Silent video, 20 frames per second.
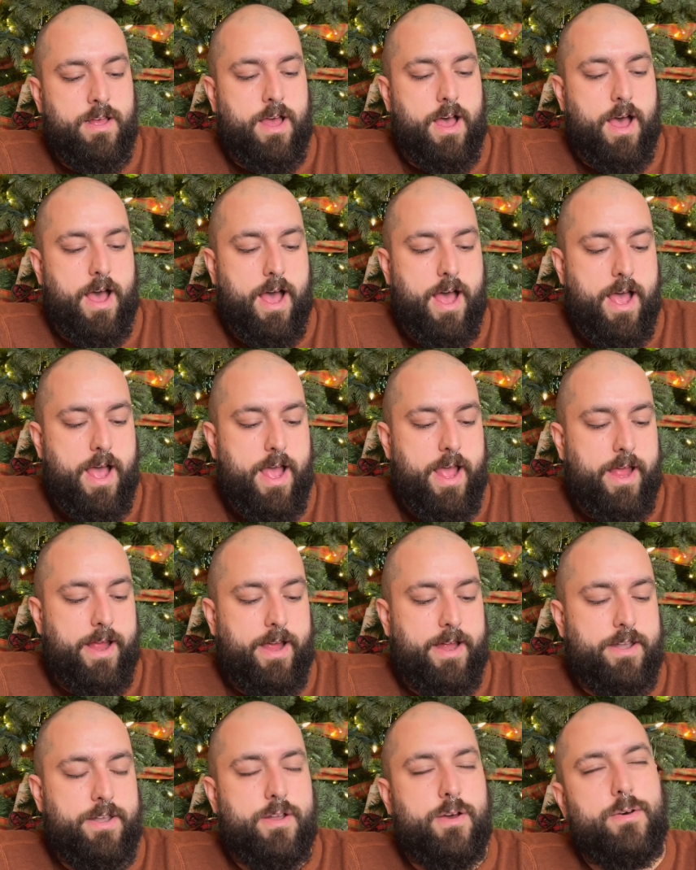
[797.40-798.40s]

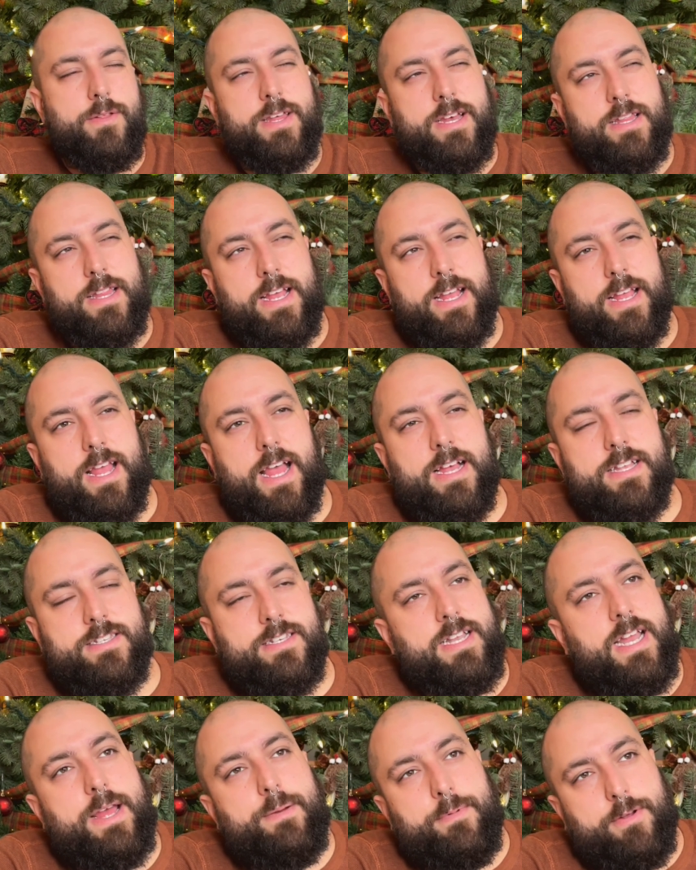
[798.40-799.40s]
I know that like as
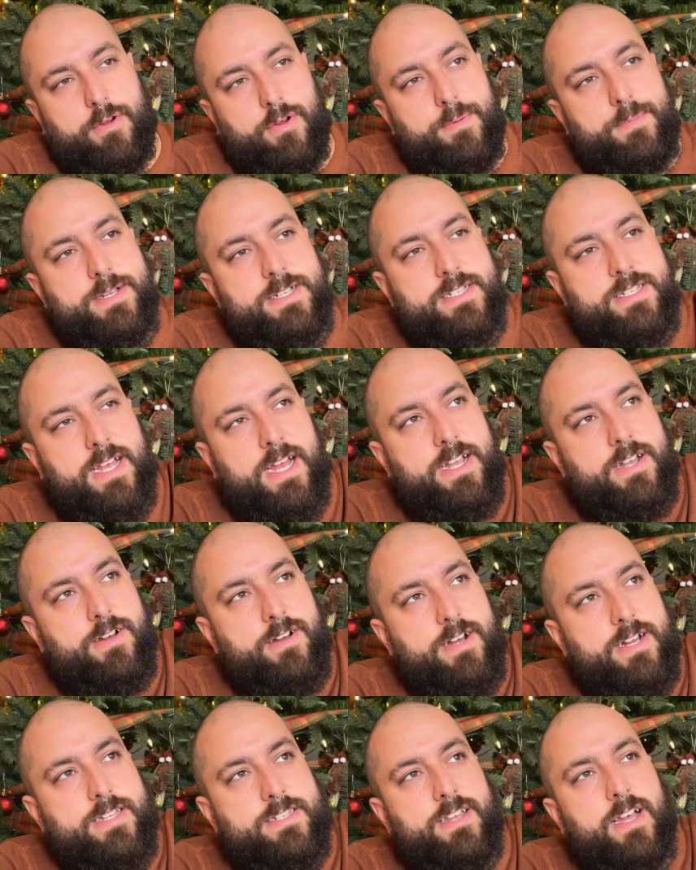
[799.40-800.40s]
an amigurumi designer,
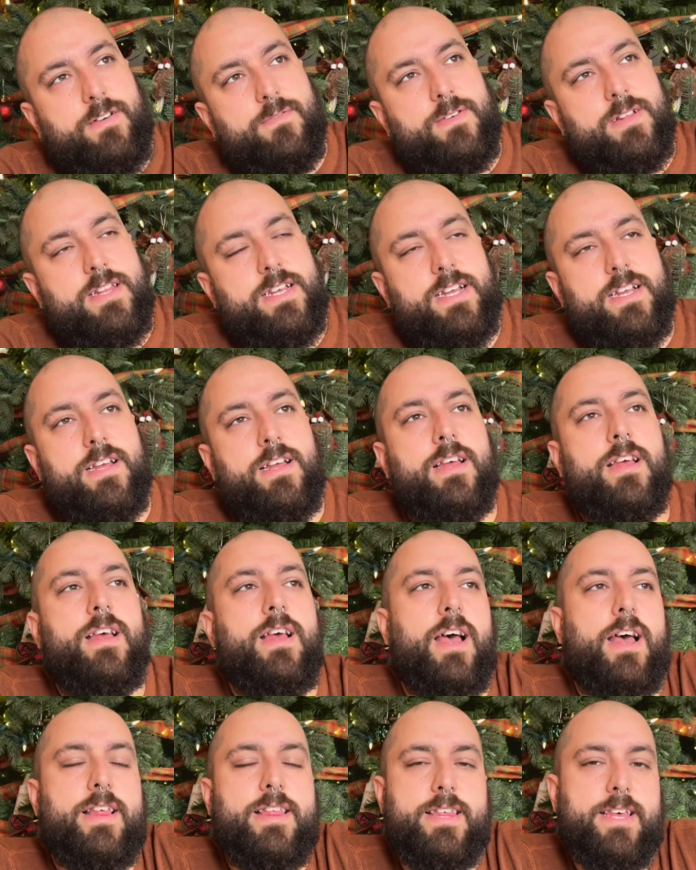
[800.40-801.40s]
it's not really
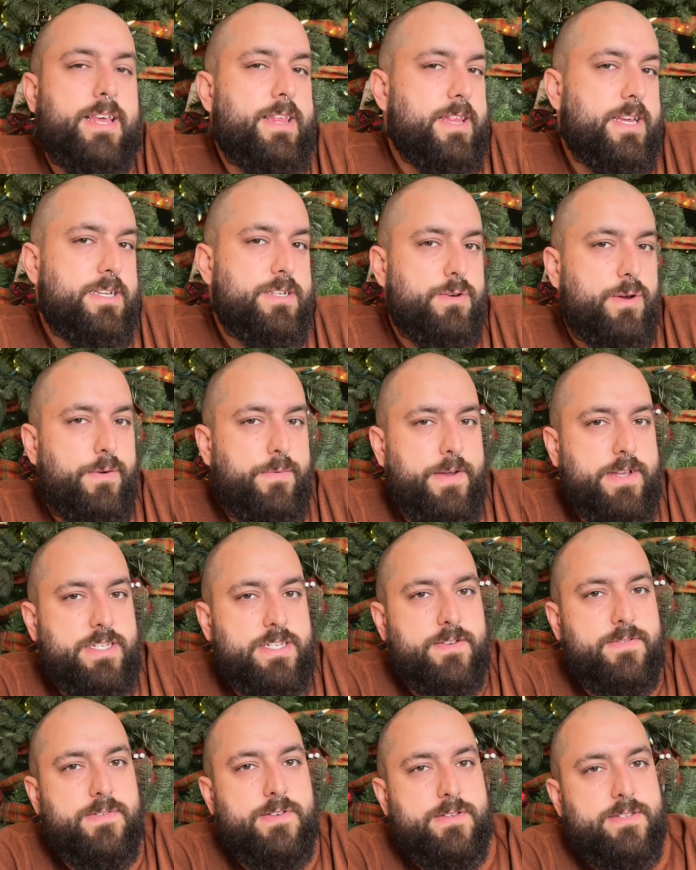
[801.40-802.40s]
a thing they do at
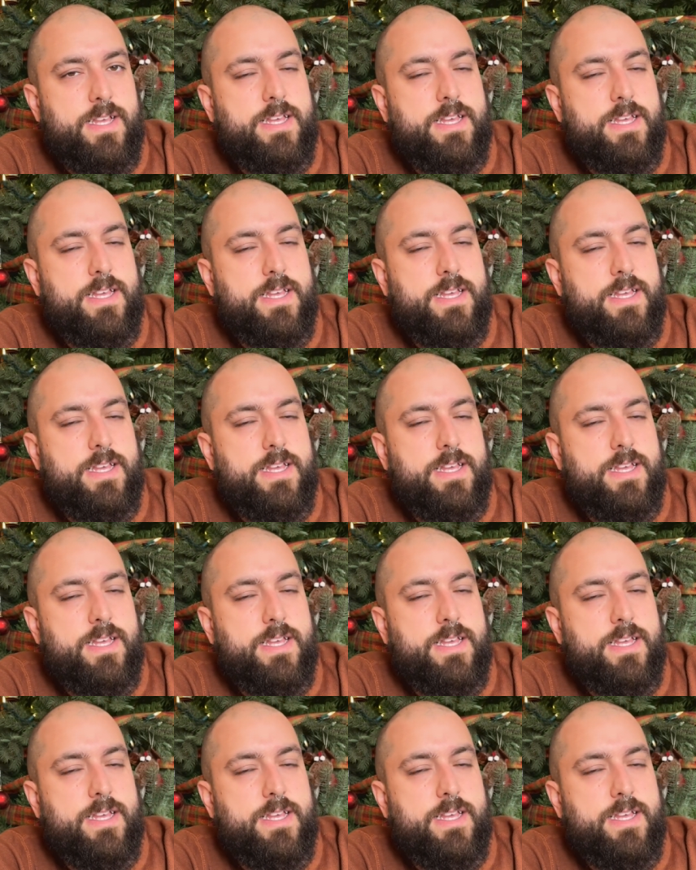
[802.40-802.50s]
festivals.